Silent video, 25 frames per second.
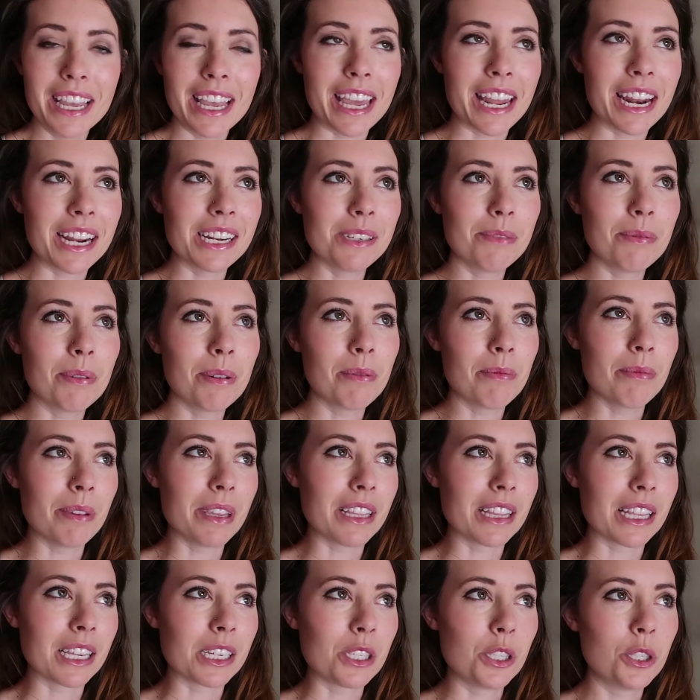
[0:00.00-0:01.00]
And I just remember
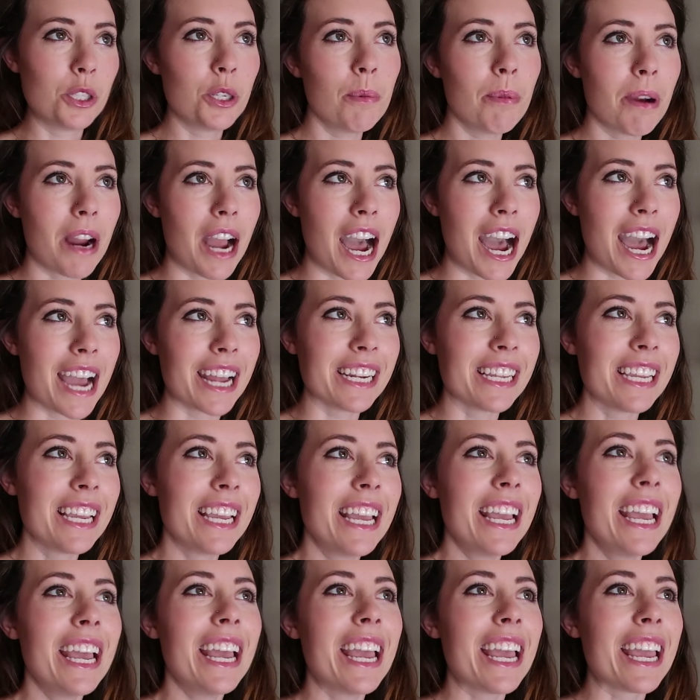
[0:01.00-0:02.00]
being like super hot
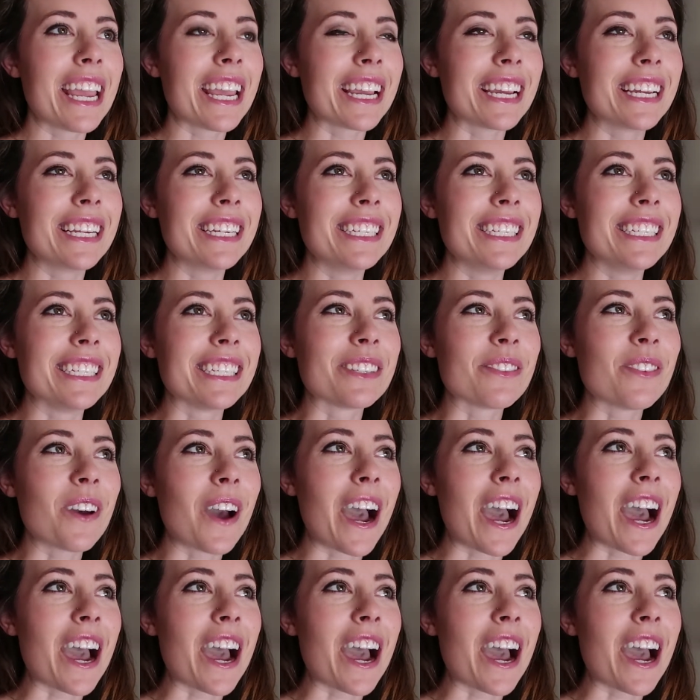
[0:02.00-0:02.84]
and